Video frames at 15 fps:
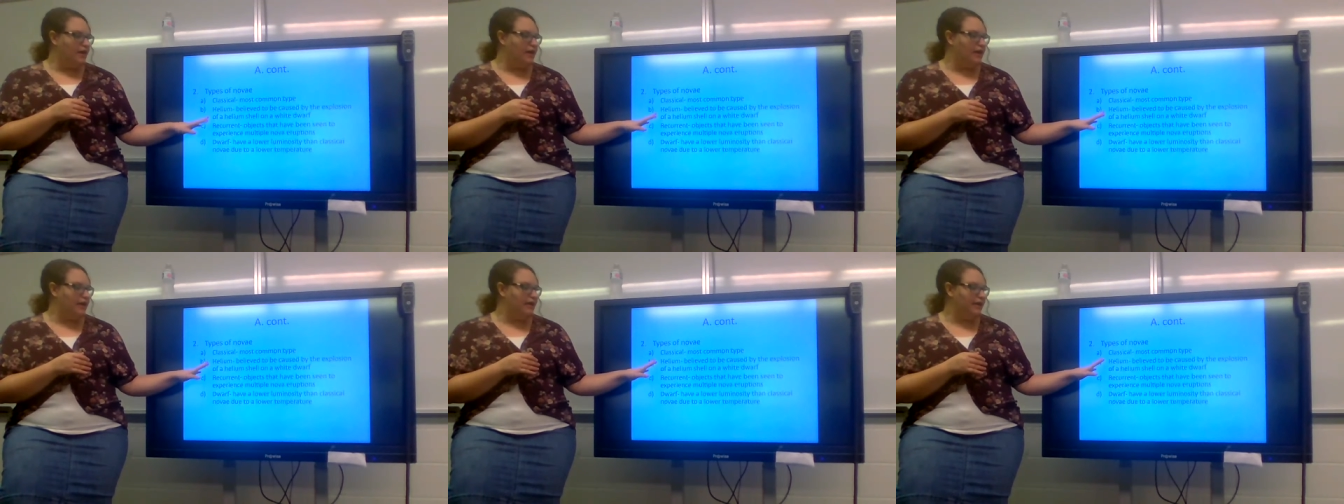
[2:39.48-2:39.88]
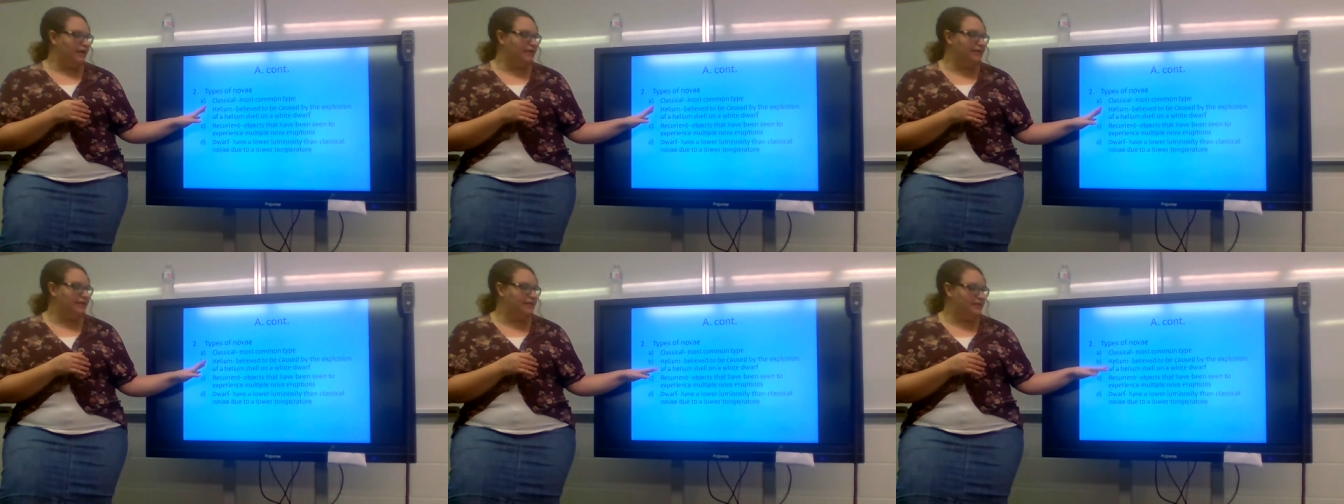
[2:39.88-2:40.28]
Uh, a
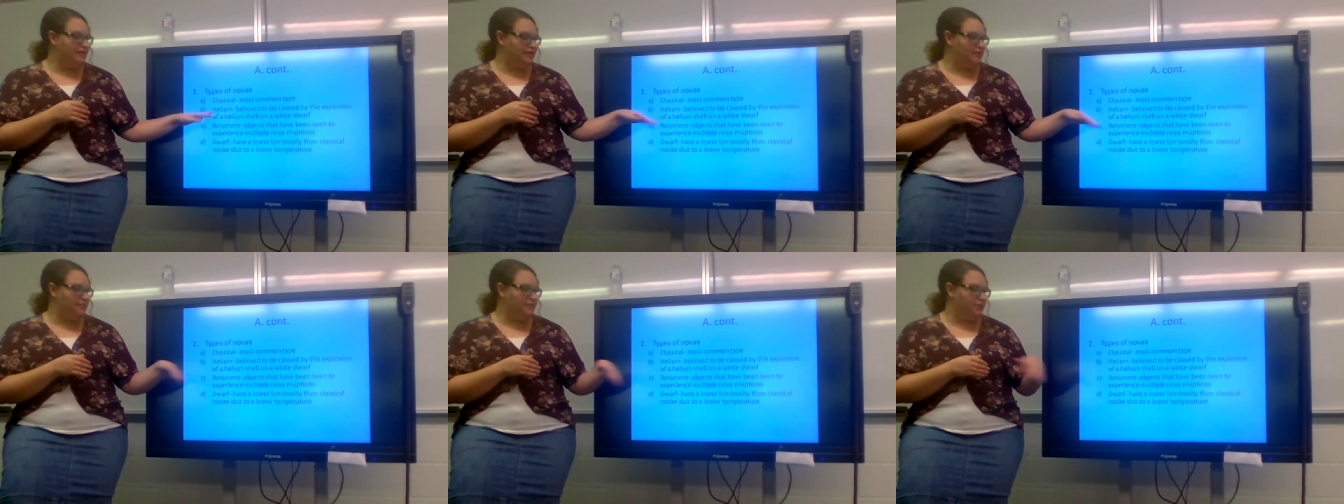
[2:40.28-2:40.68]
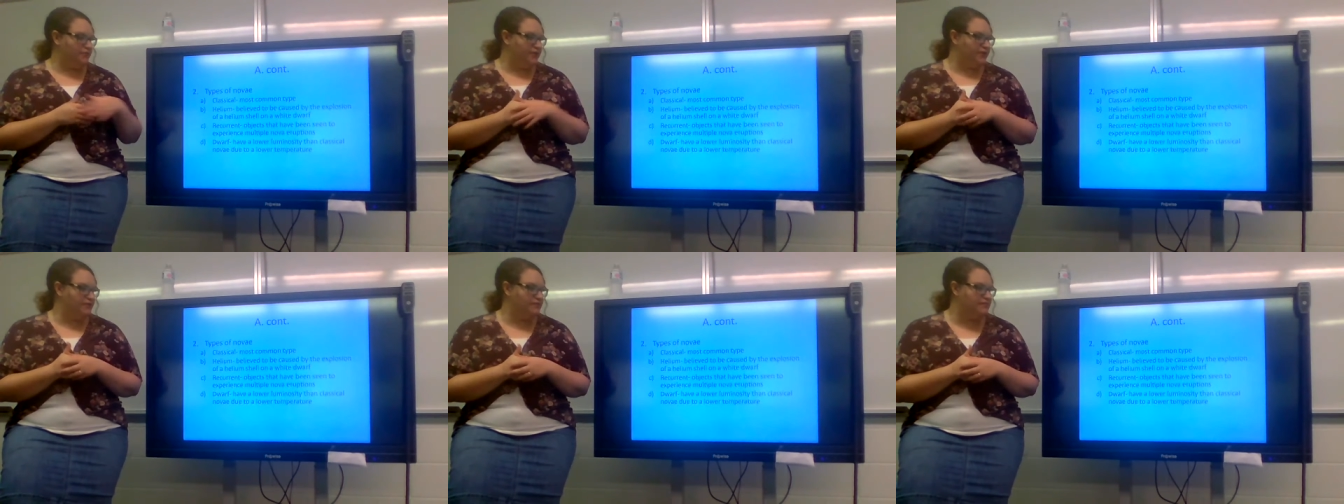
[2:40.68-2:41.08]
helium
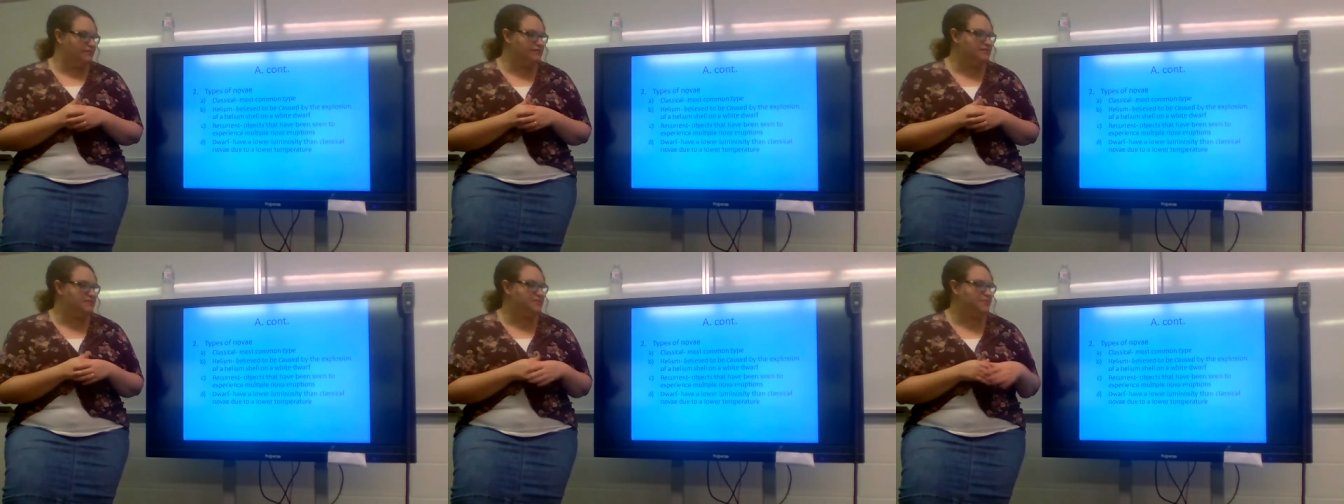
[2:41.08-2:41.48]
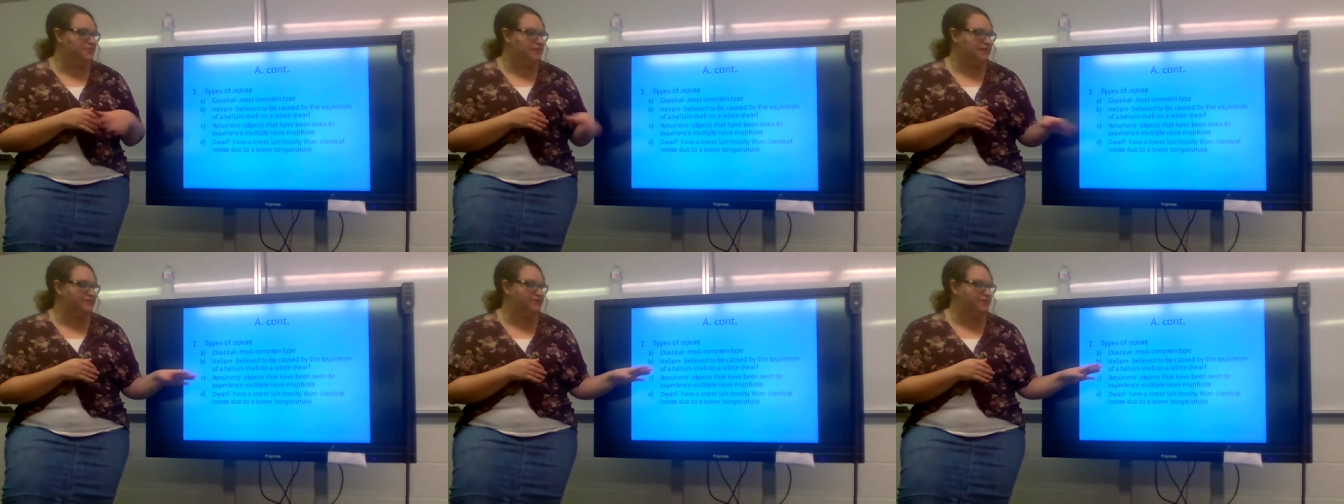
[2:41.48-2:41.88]
nova. This is
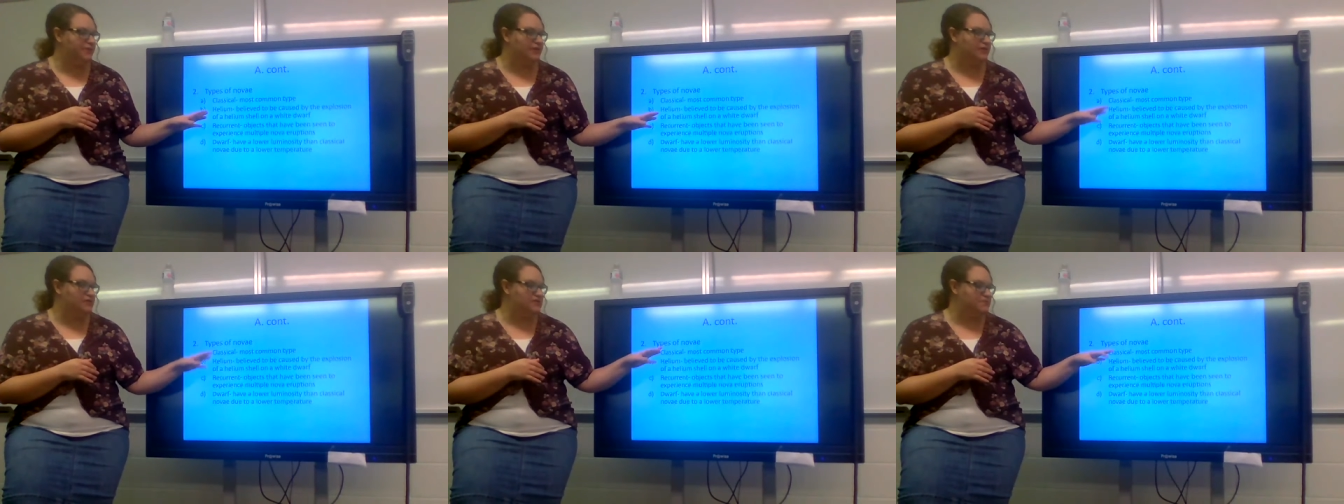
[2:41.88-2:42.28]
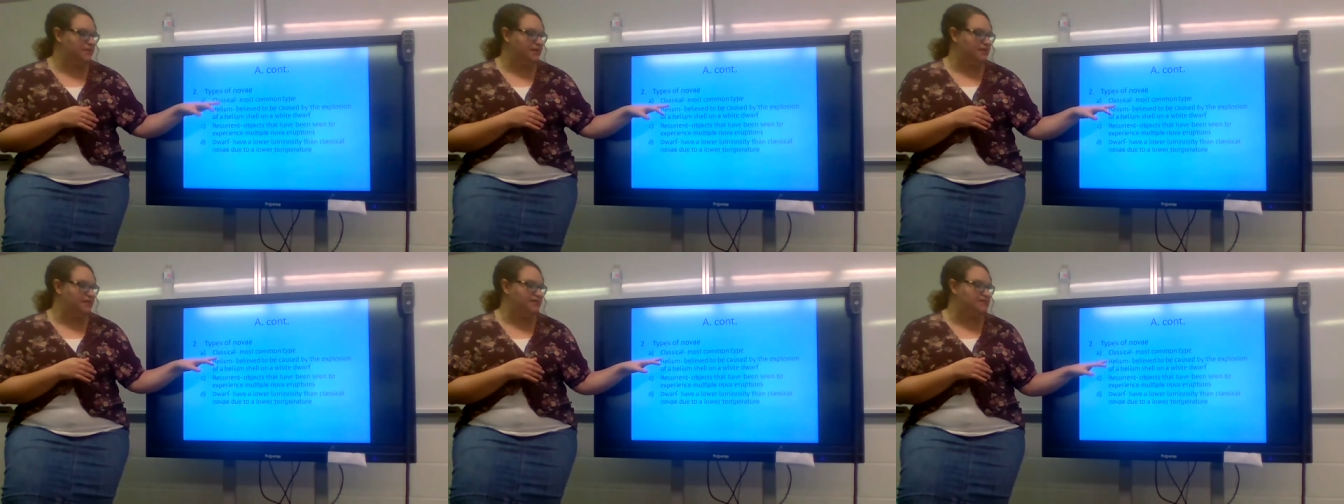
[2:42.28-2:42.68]
believed to be caused
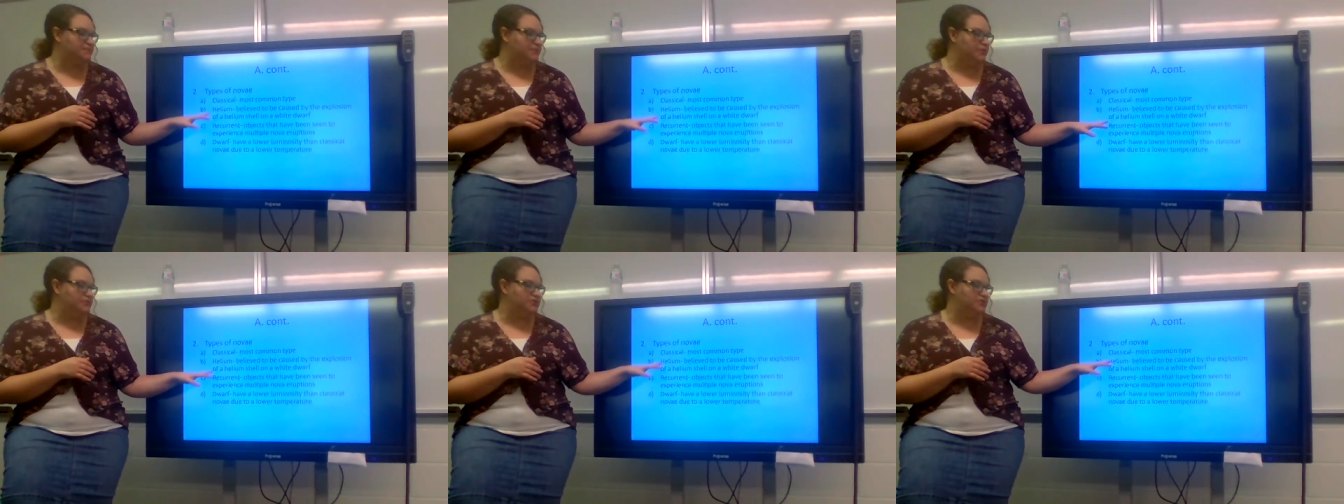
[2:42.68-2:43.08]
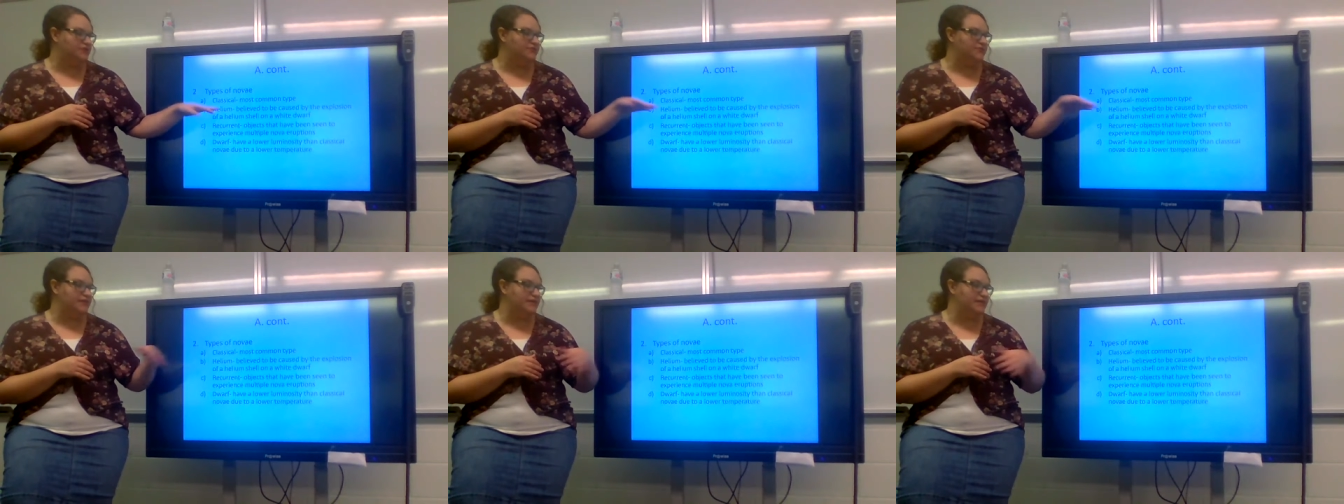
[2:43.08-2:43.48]
by the explosion
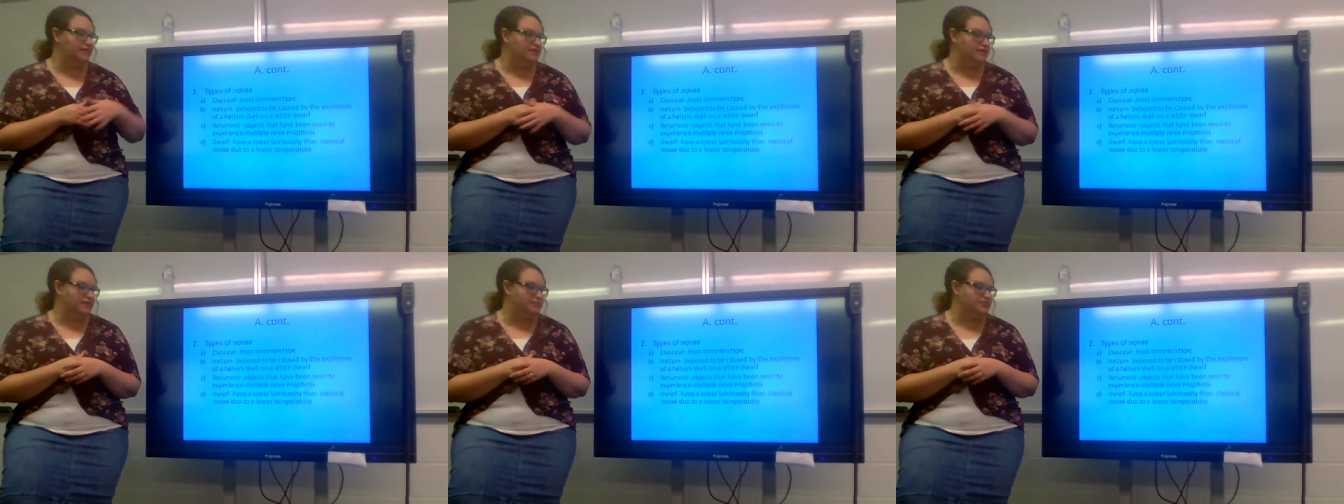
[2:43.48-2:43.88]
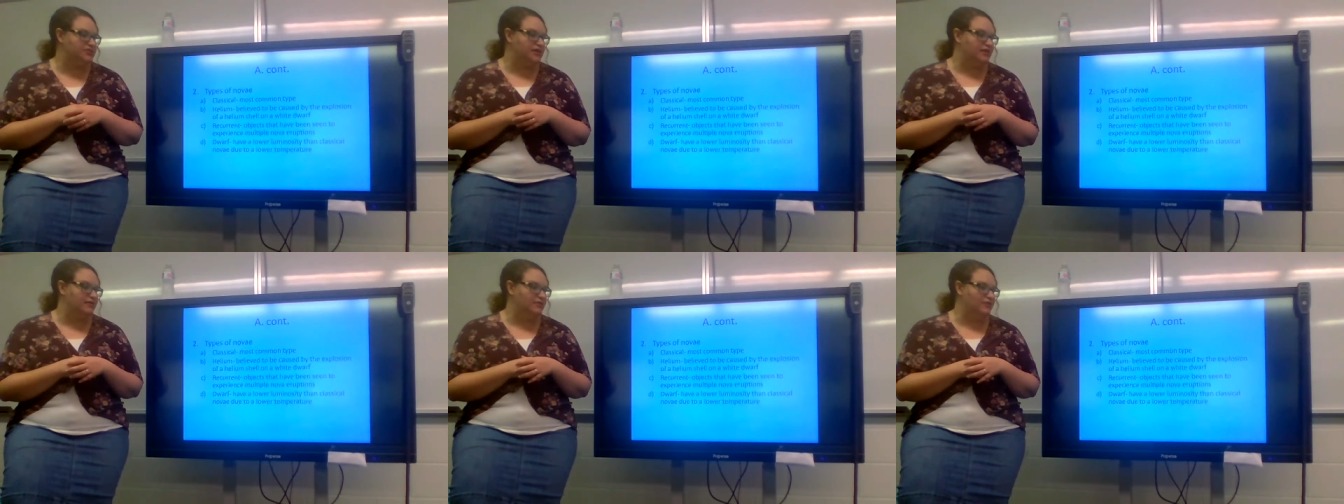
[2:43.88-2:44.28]
of a helium
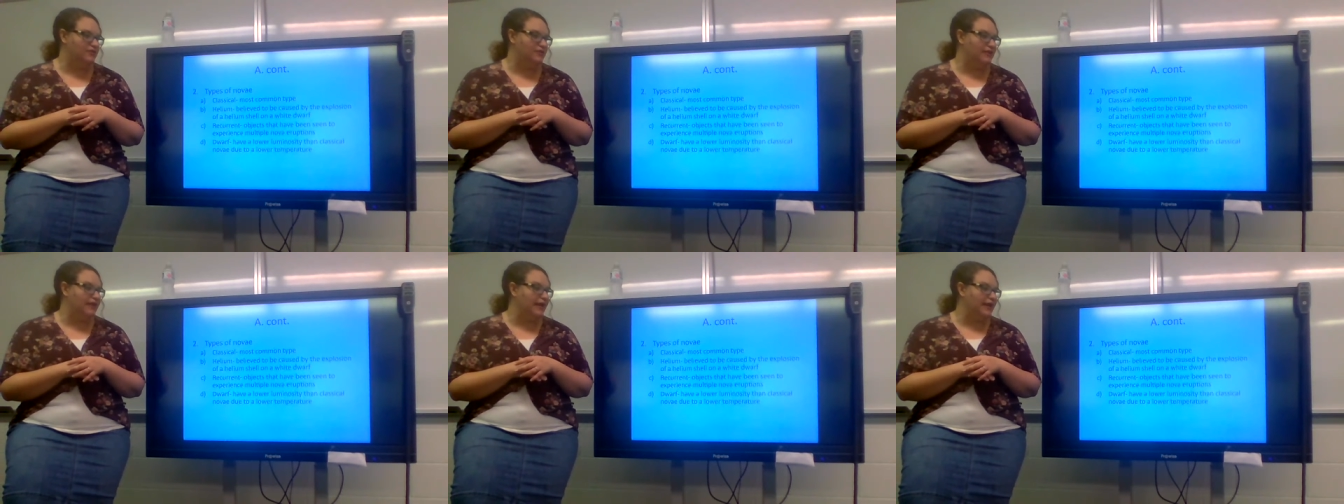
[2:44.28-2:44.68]
shell on